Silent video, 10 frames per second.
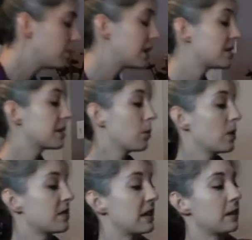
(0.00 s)
Because it
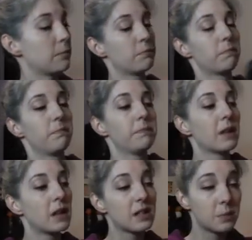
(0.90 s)
was
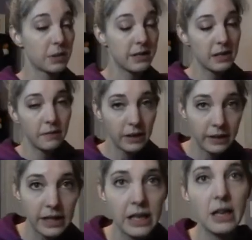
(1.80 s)

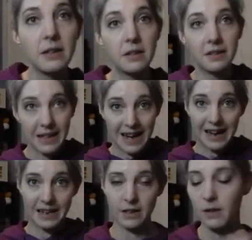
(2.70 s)
specifically
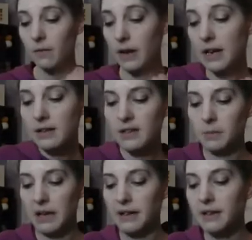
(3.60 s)
designed for hand
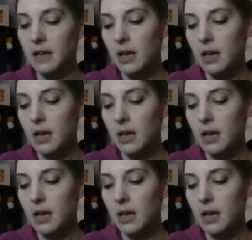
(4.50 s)
spun,